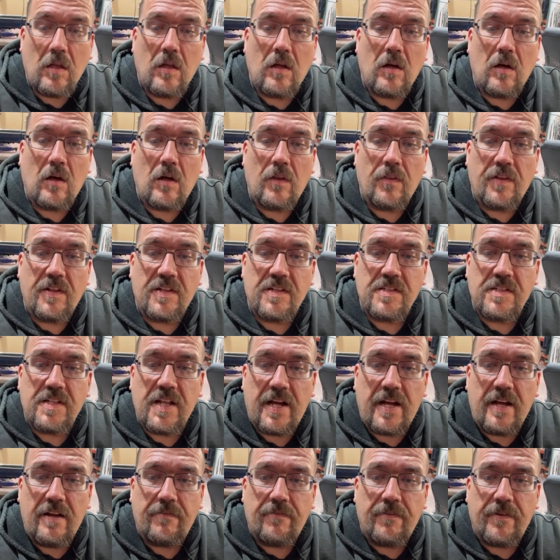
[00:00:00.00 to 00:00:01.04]
on this
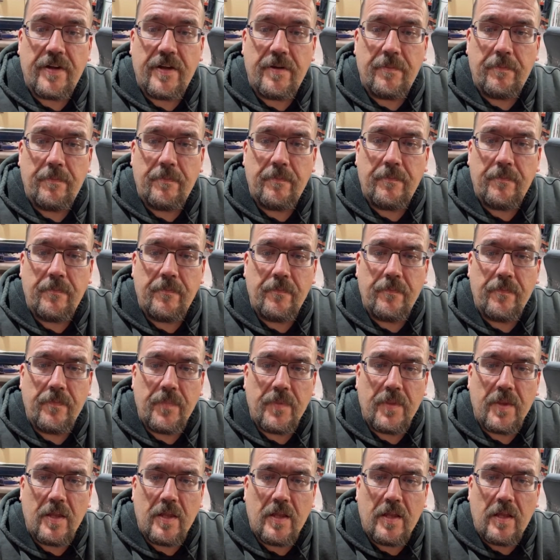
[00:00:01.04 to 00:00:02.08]
diaphragm.
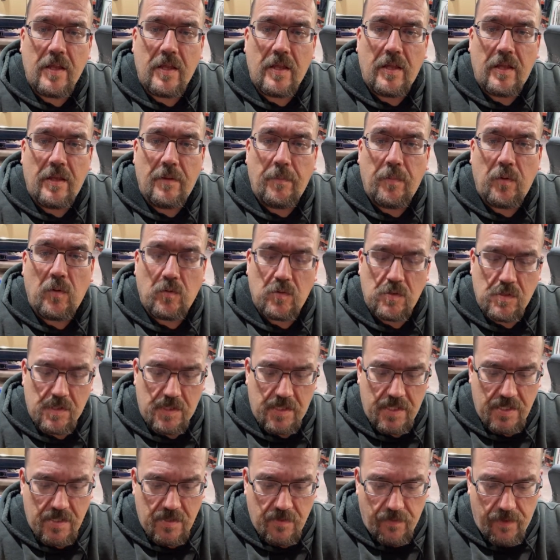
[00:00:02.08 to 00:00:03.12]
It pulls it
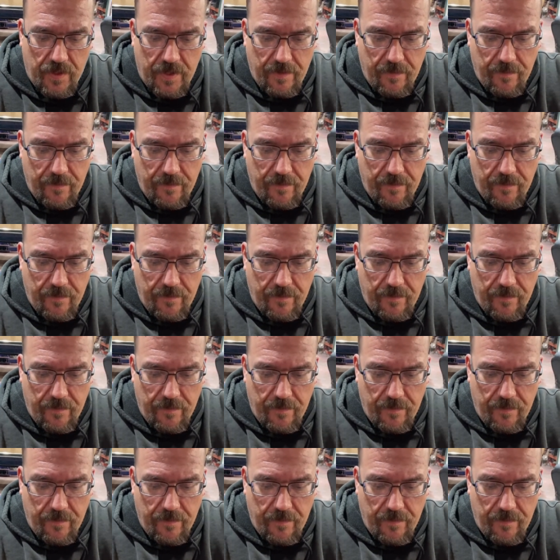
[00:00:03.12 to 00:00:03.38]
this way.